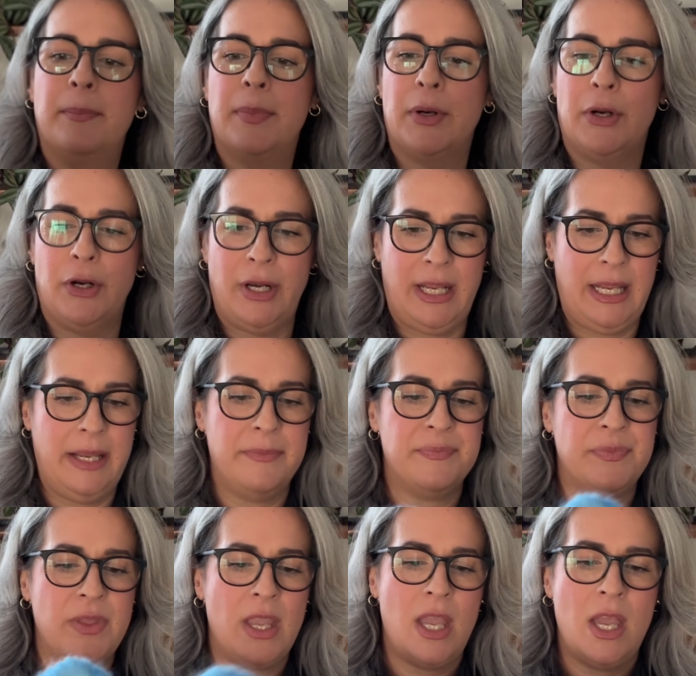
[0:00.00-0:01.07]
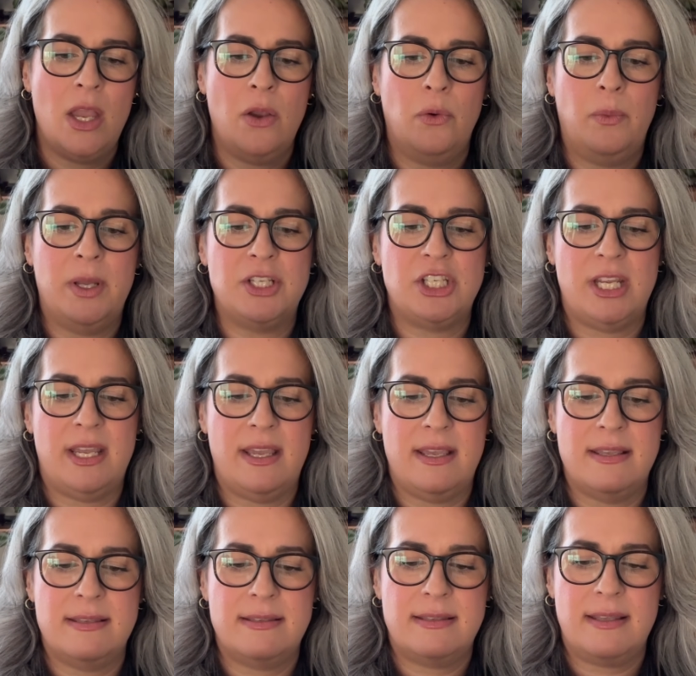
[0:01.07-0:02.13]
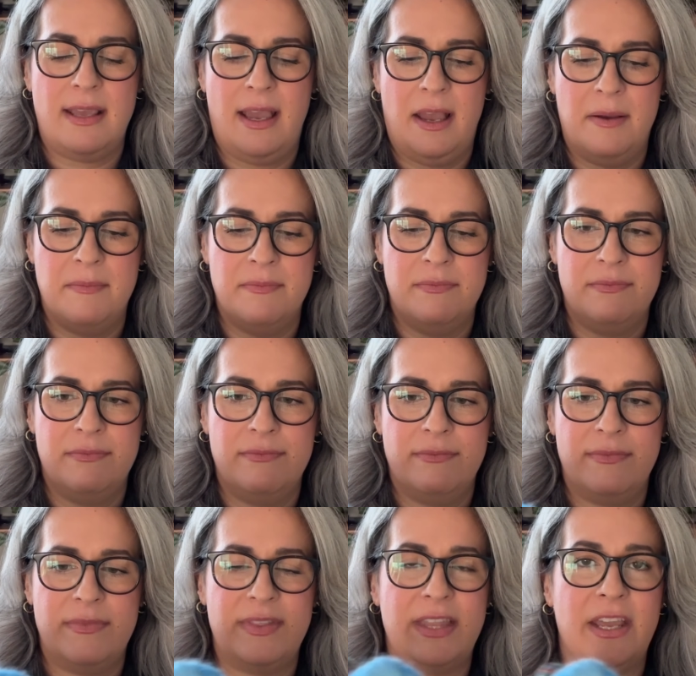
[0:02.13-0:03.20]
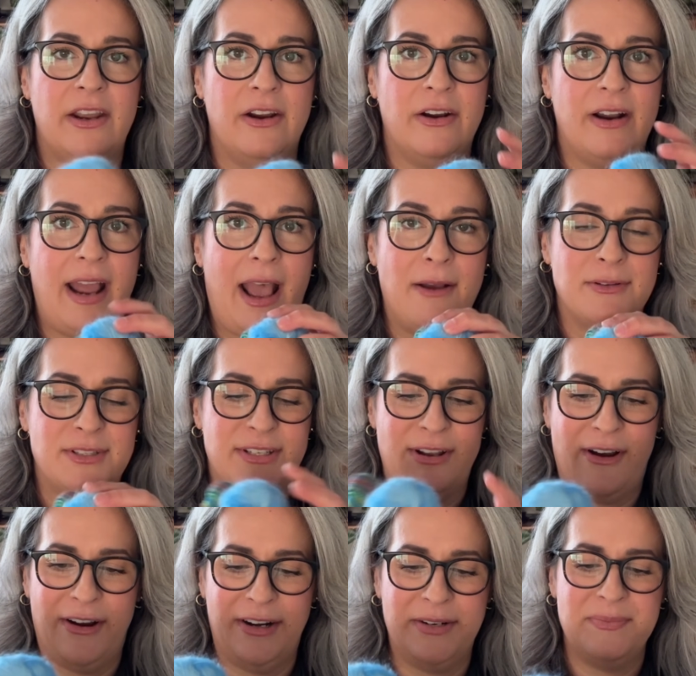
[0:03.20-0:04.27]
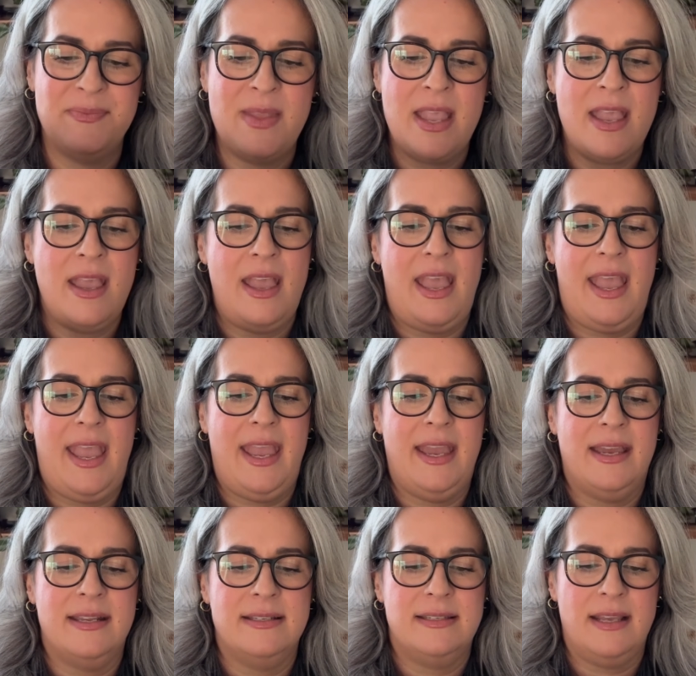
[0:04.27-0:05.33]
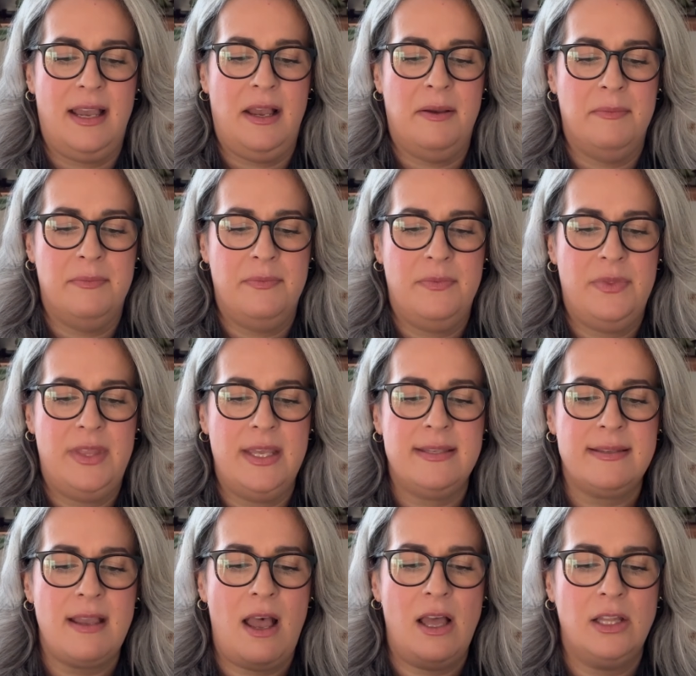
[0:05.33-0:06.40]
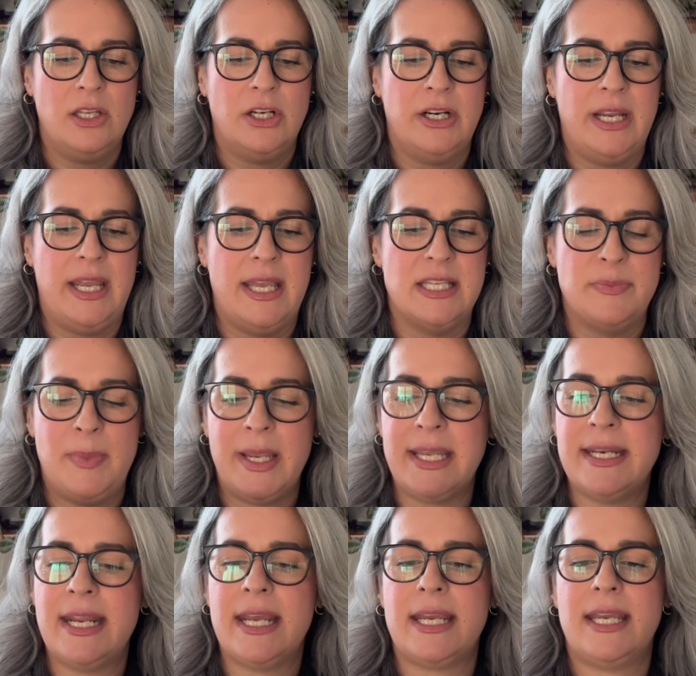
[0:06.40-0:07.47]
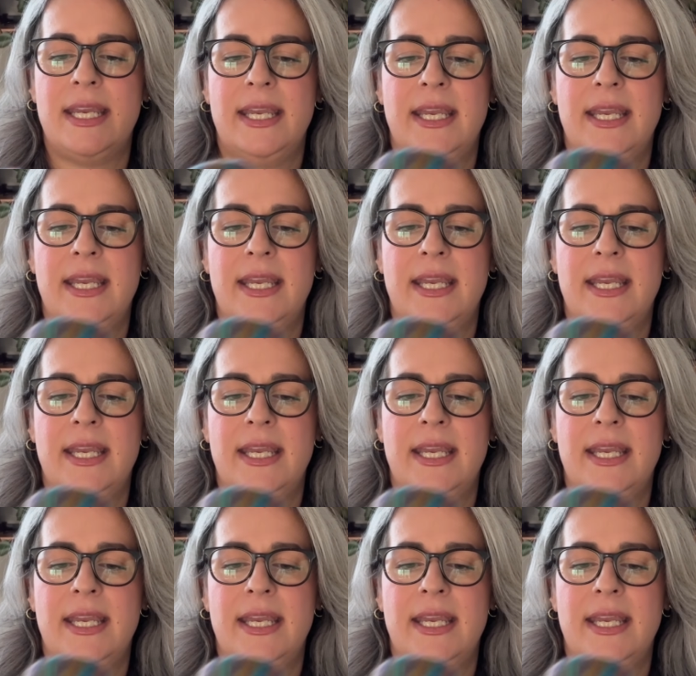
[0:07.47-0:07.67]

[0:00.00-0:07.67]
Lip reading: Birdie, which is their house yarn. And this color is Picnic